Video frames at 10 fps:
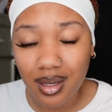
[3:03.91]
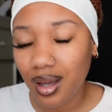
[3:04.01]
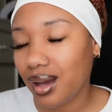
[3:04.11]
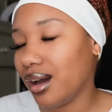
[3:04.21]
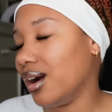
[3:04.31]

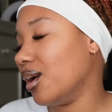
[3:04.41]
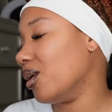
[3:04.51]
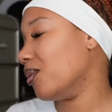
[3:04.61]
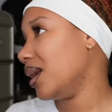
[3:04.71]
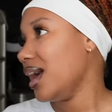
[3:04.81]

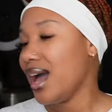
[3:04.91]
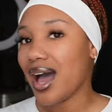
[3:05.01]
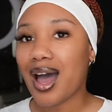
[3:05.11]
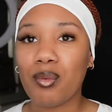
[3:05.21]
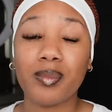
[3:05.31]
Oh,
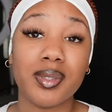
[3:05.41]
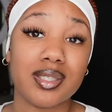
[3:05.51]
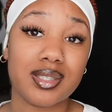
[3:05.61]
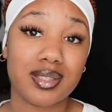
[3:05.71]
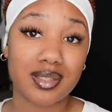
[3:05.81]
I would be
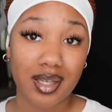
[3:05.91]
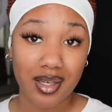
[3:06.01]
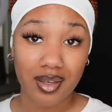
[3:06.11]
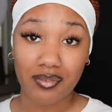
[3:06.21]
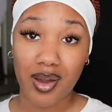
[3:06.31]

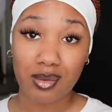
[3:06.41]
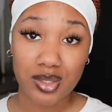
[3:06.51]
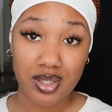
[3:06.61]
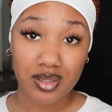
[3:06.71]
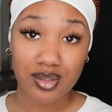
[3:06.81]
sick if I
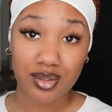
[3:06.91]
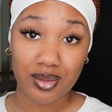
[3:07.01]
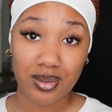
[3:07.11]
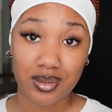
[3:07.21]
was you.